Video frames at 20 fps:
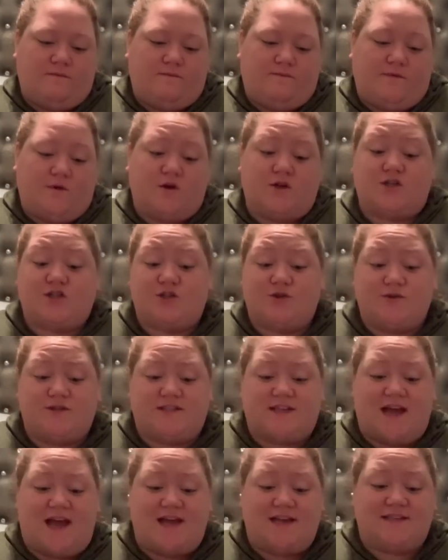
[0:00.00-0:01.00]
for shoe
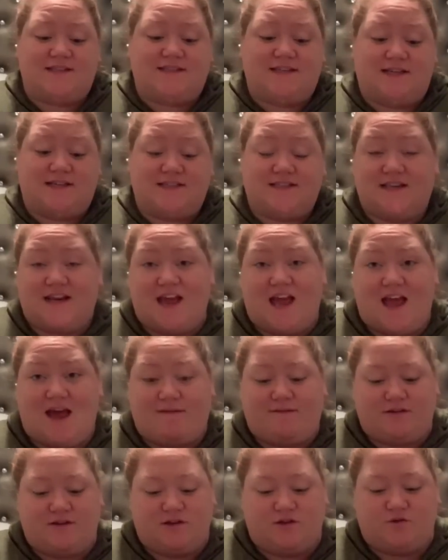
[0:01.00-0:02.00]
size
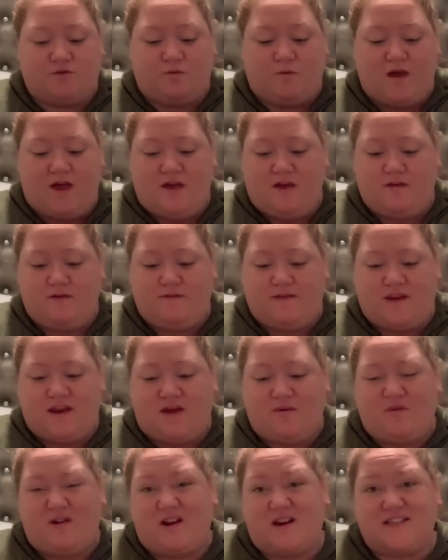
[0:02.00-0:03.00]
6.5 to 12, and I
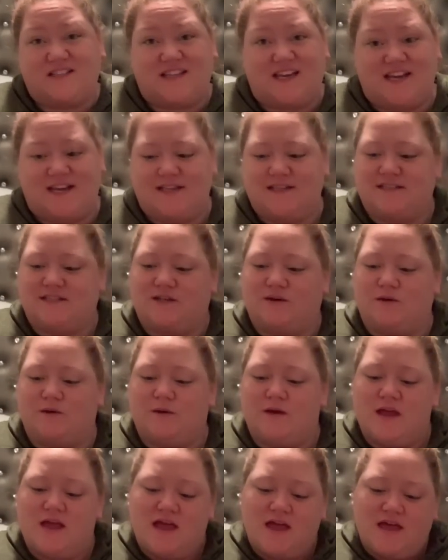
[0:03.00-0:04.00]
wear a 10. So
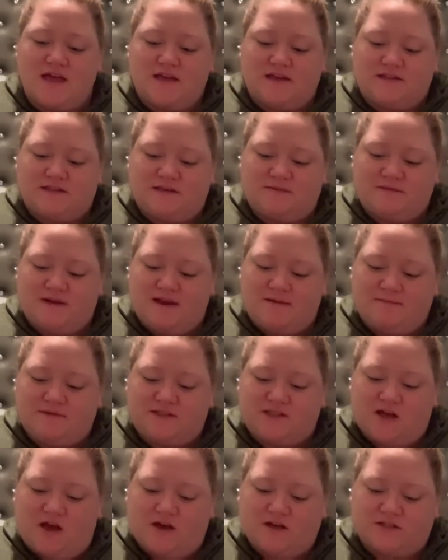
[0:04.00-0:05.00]
sometimes
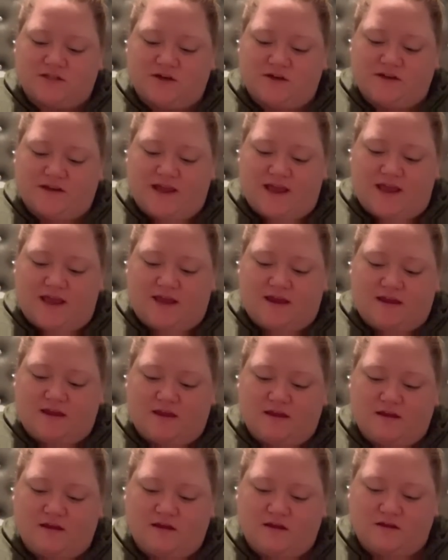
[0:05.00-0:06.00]
socks are like
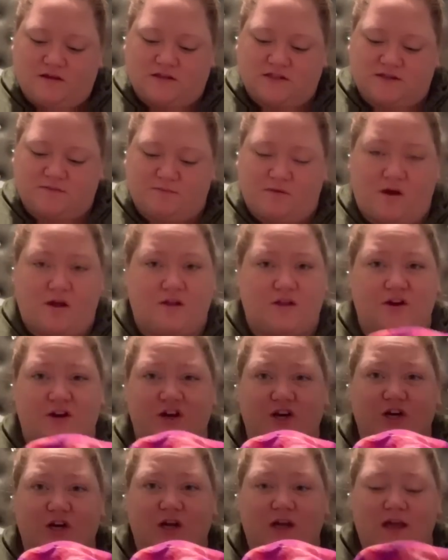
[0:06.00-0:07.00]

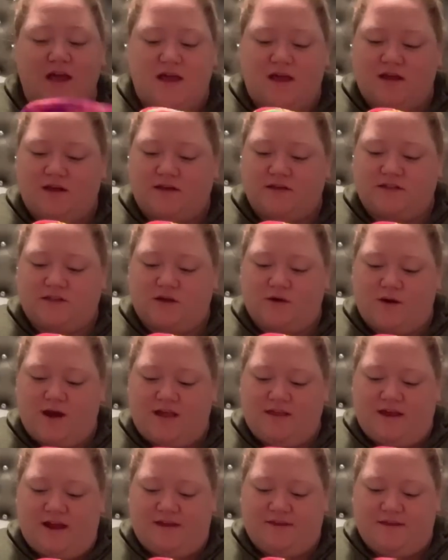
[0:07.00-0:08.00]
smaller. So I
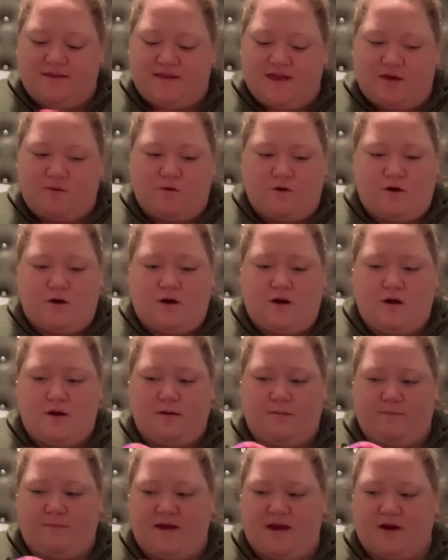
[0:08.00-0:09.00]
like that they were
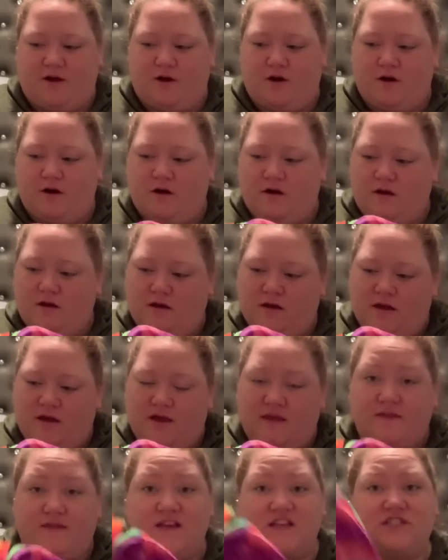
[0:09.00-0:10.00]
bigger.
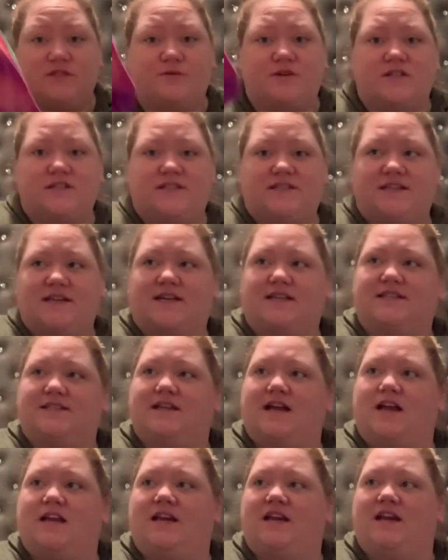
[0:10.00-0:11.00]
These were
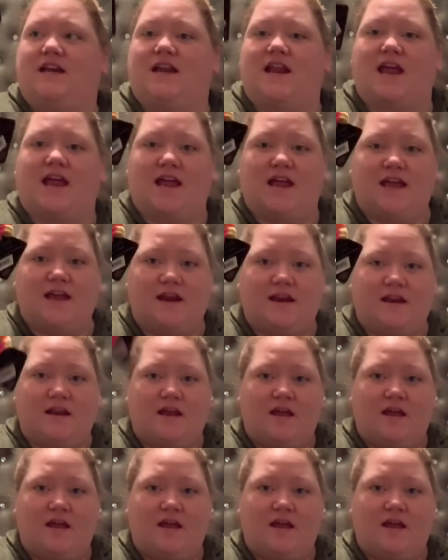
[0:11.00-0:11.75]
$6.99,